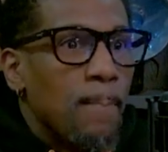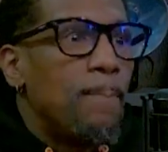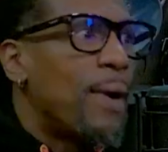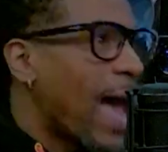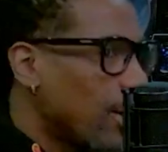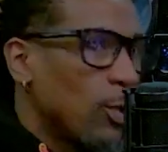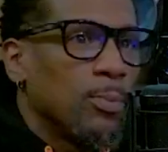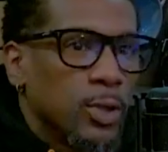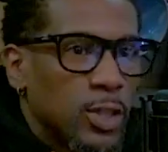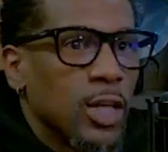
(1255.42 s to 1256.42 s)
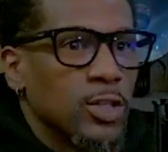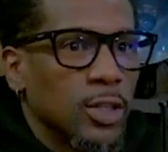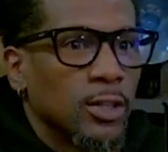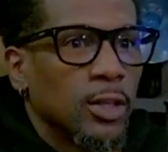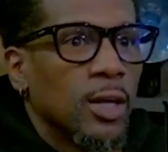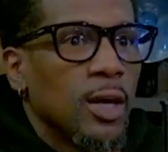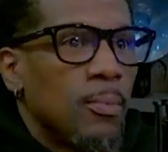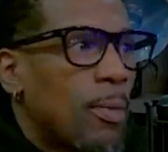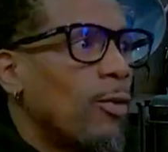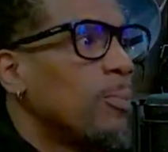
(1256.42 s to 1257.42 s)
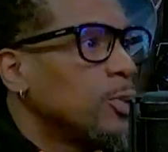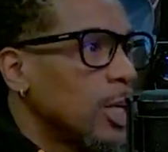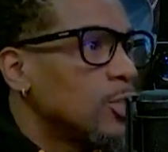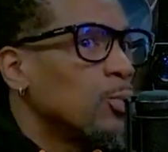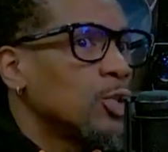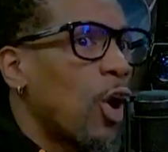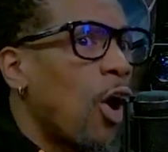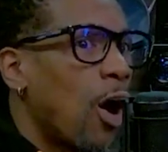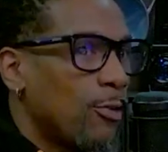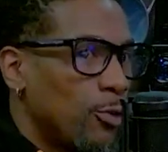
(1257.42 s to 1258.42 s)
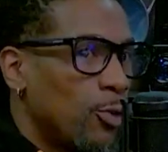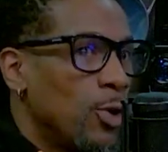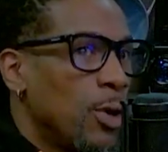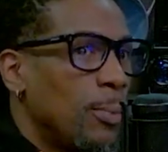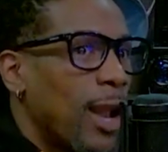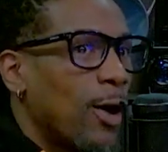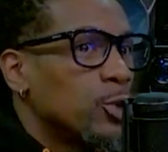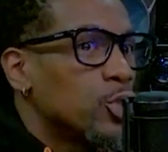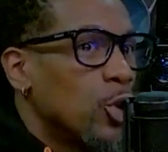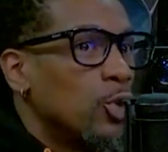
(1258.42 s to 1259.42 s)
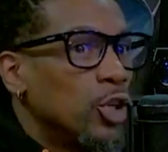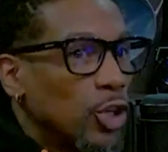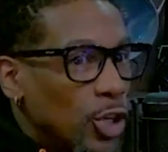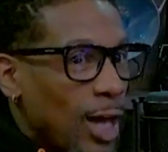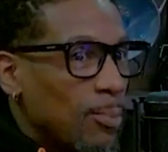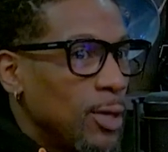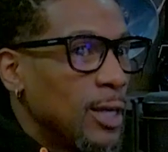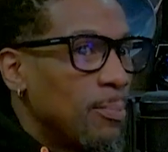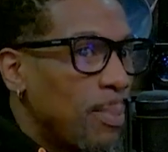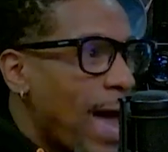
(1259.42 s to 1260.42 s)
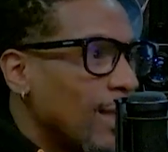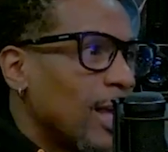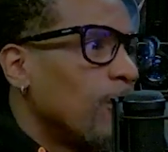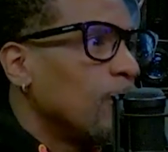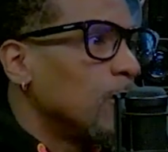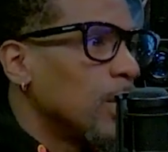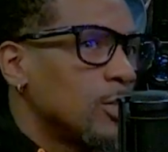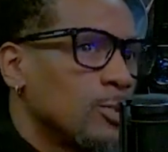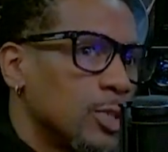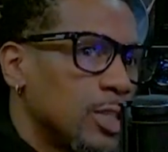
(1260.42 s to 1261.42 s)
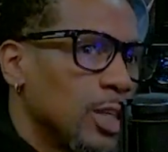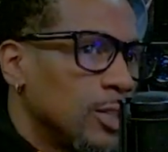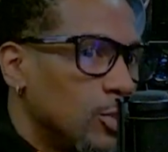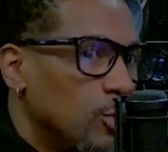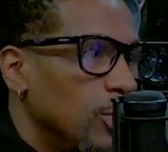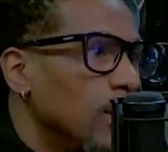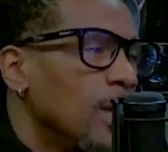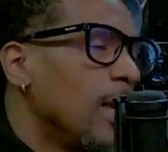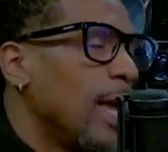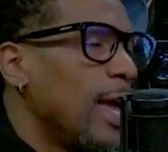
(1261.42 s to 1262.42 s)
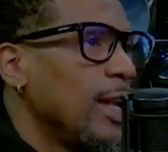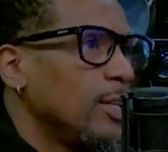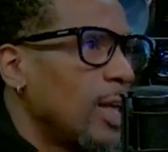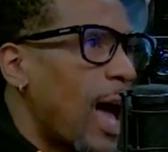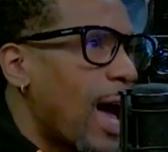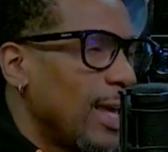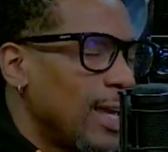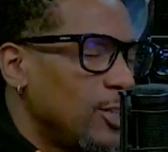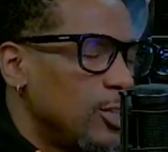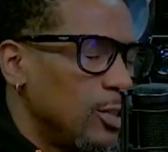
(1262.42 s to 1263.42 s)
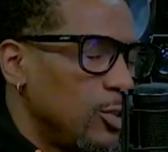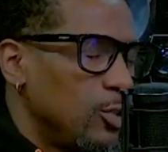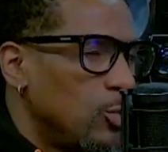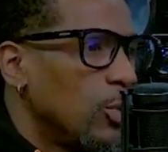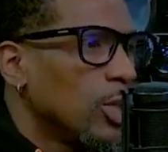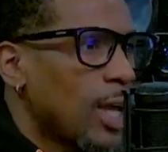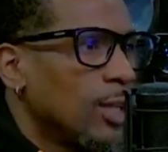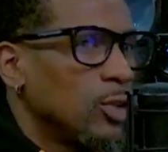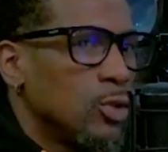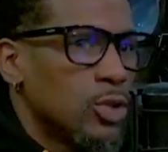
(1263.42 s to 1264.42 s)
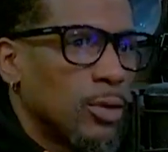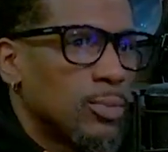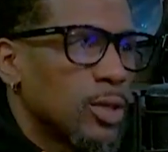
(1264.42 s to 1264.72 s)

bad reputation. That's it. My reputation was awful, but I was so good at being yep. bad that reputation was sticking to me, and I it, you really had to do some some